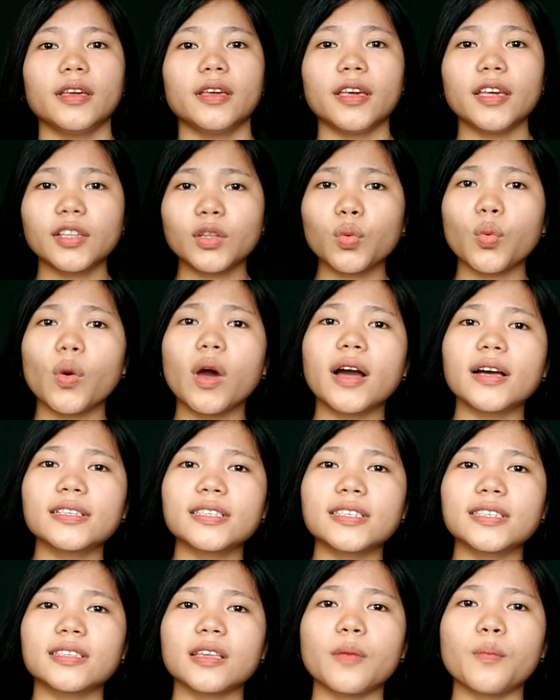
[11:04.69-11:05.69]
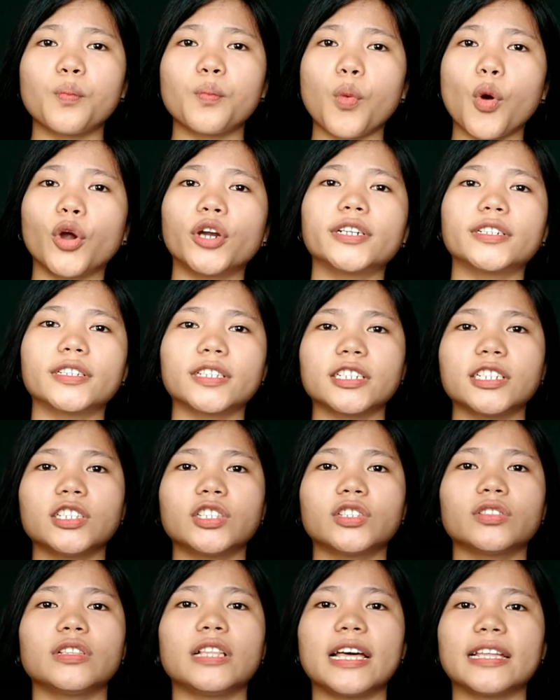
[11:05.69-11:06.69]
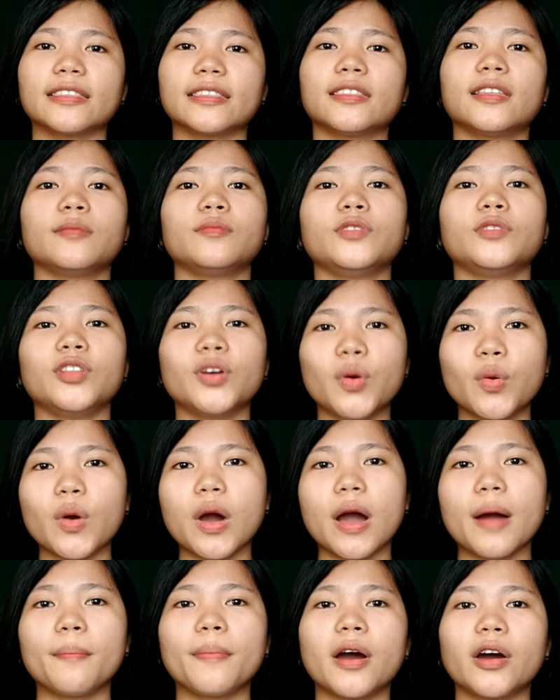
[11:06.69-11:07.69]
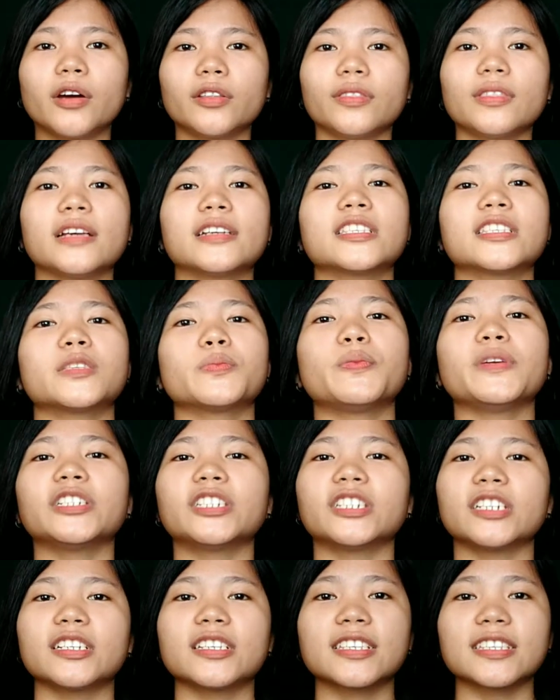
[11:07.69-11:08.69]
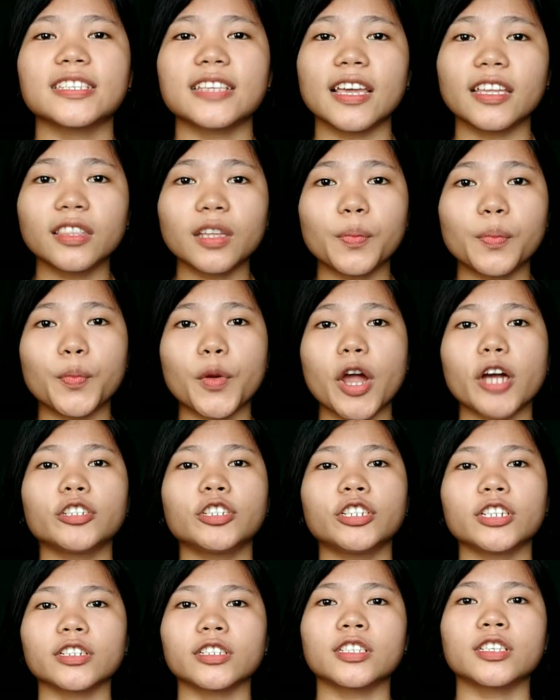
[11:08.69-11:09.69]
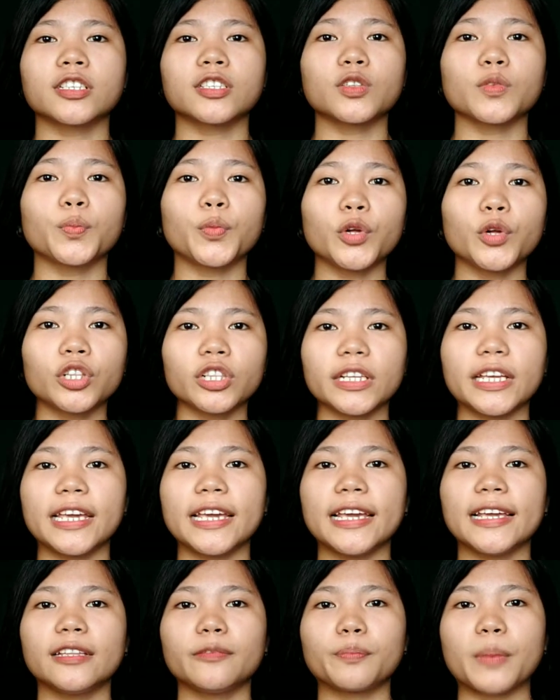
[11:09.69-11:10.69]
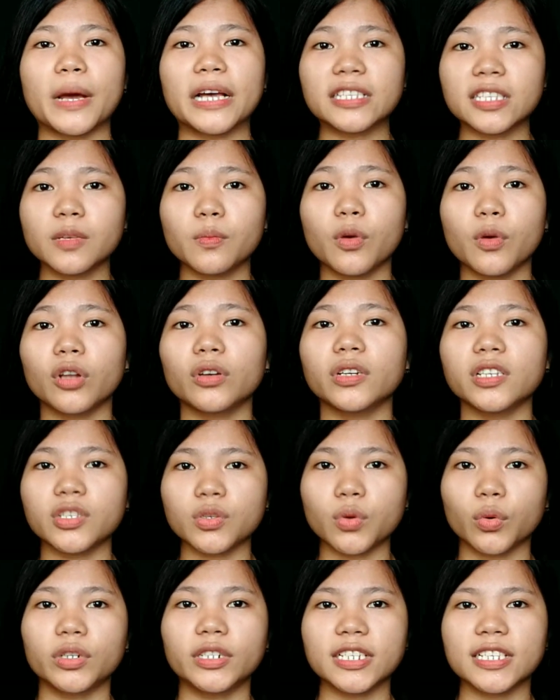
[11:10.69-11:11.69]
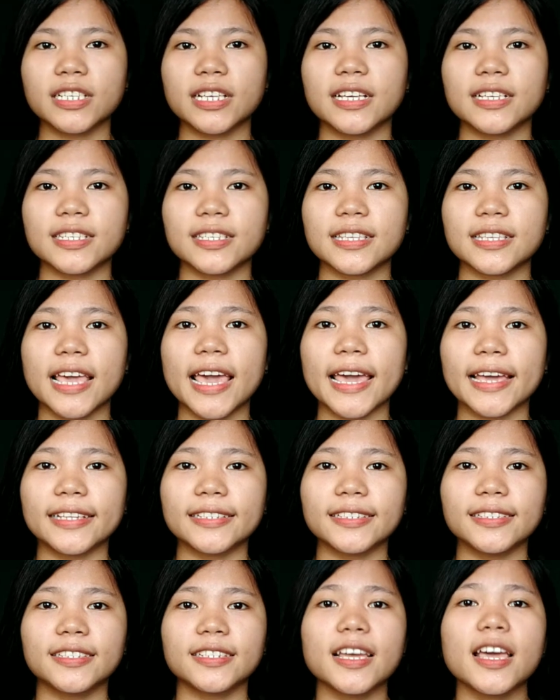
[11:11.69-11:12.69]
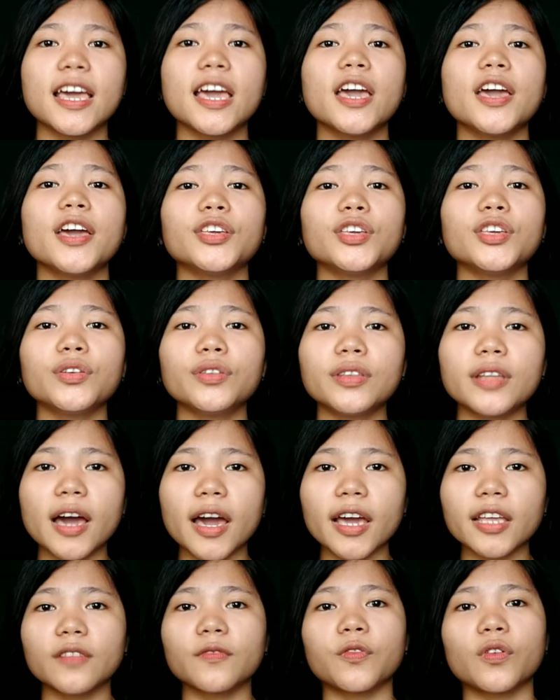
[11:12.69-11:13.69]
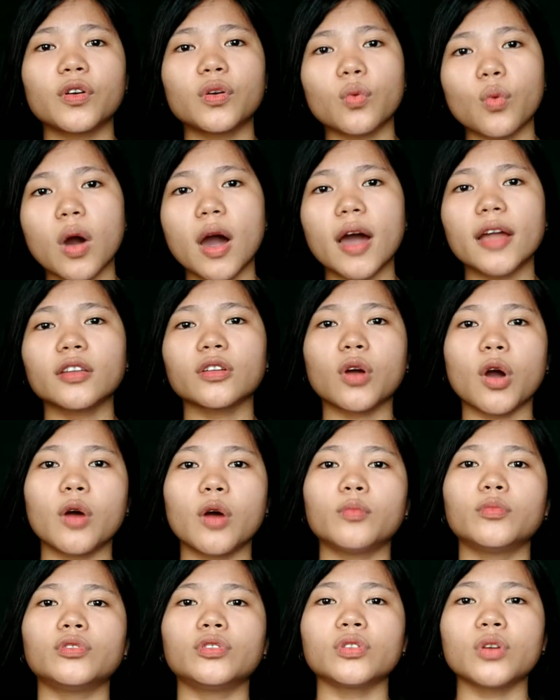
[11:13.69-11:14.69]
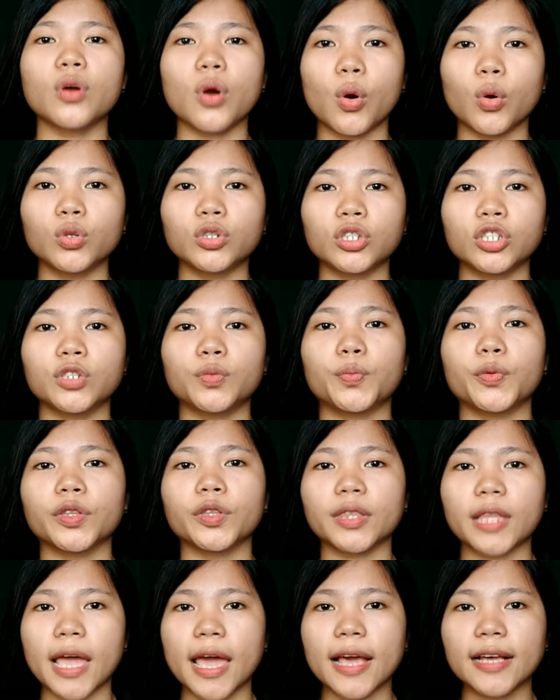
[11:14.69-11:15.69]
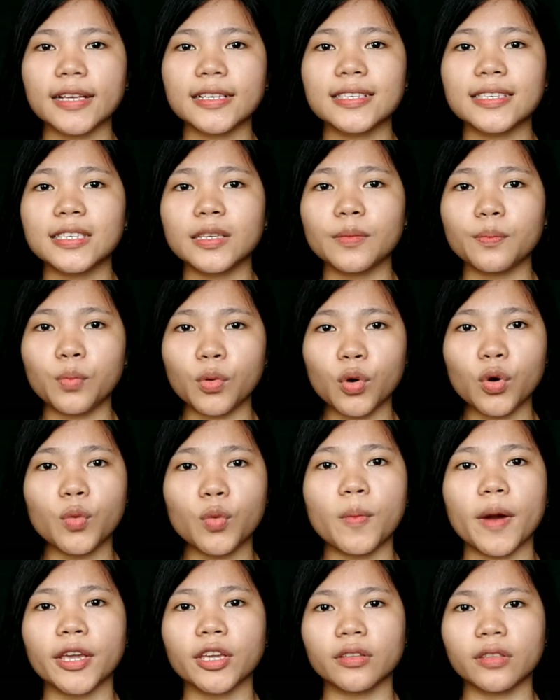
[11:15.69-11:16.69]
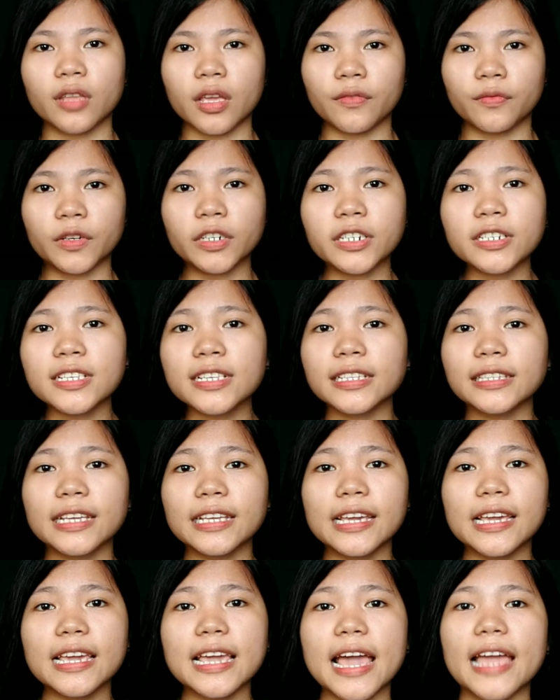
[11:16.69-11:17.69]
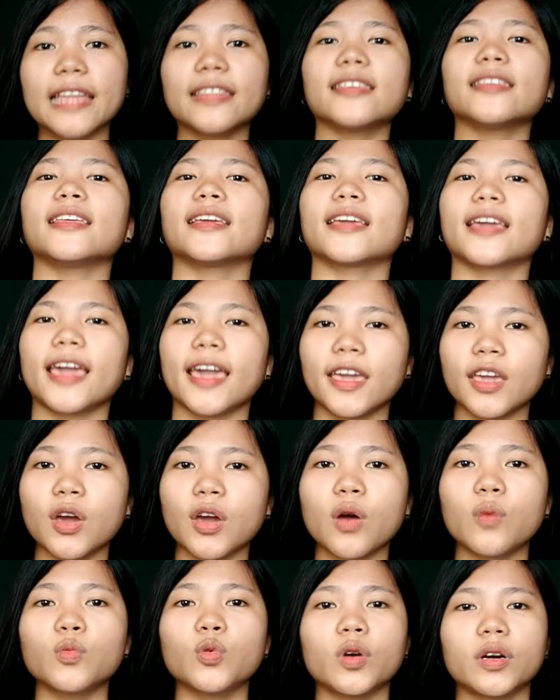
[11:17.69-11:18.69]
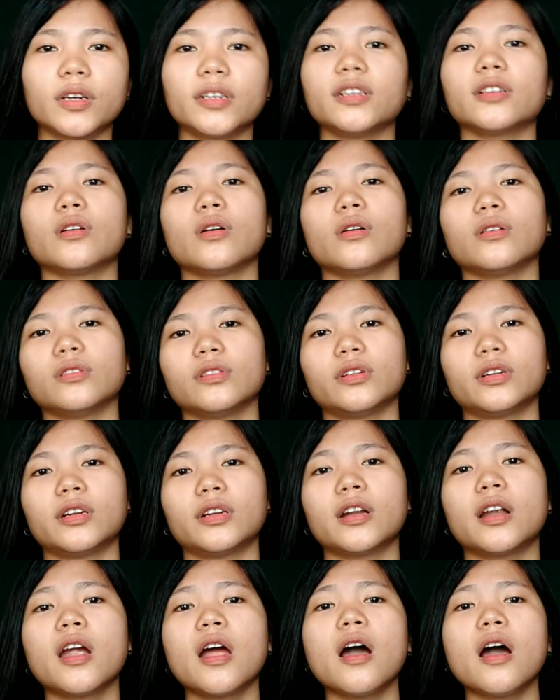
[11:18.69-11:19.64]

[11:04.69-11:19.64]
It was important to let them know about the species and the projects to pull in possible resources and unite for one common goal to protect Cebu biodiversity and the Decayum quadricolor.